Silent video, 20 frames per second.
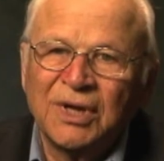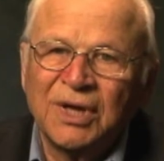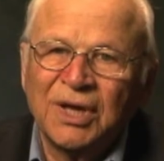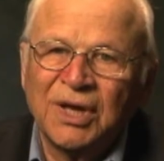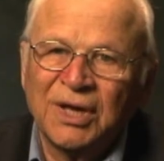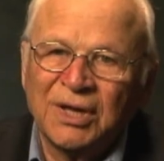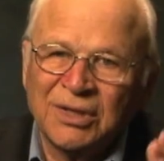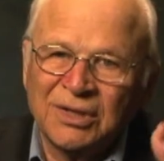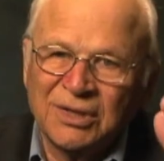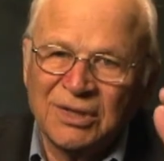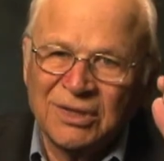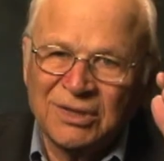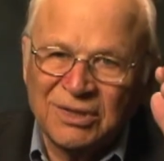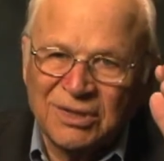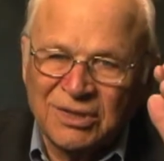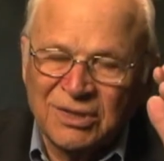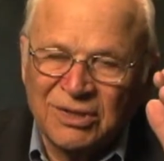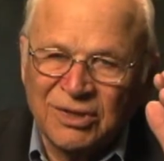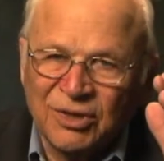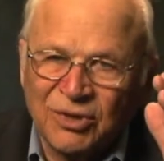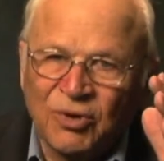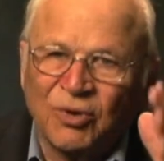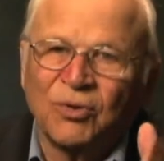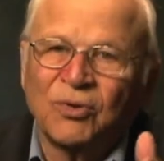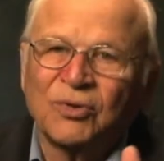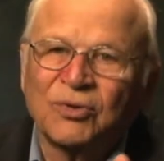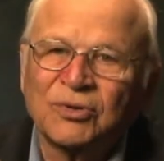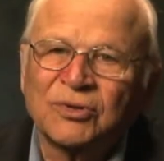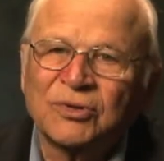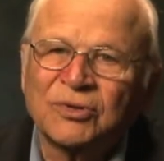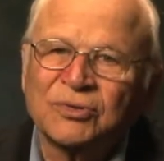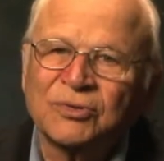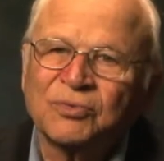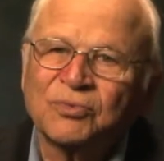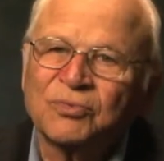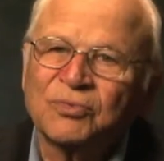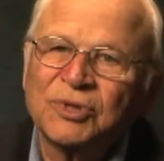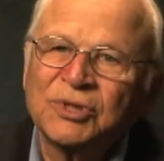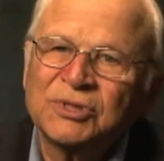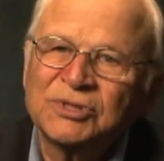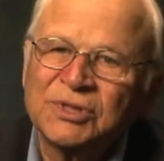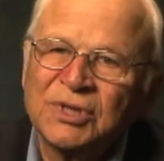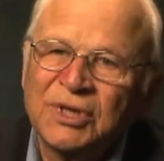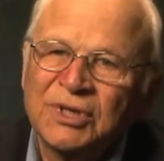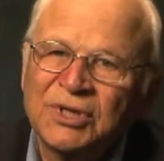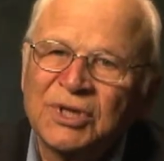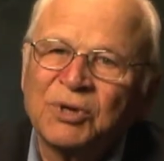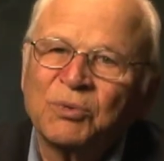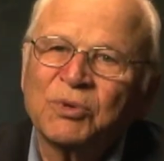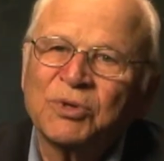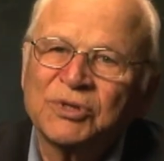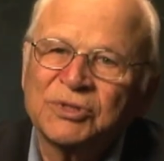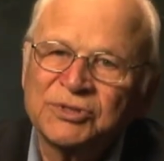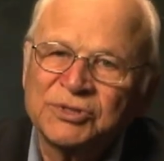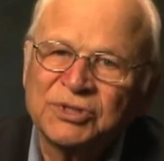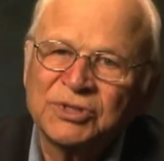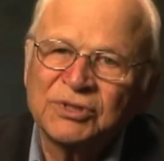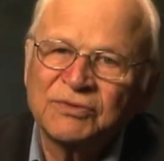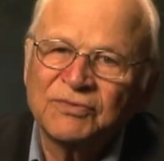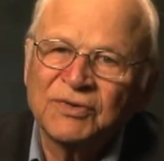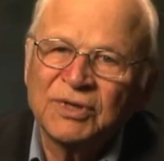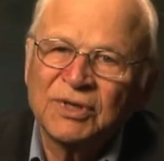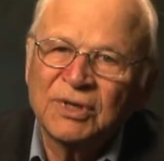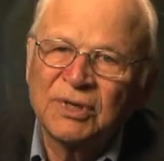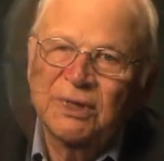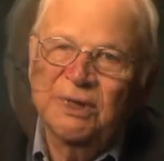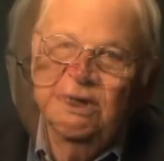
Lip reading: and the goal to reach. They will achieve it.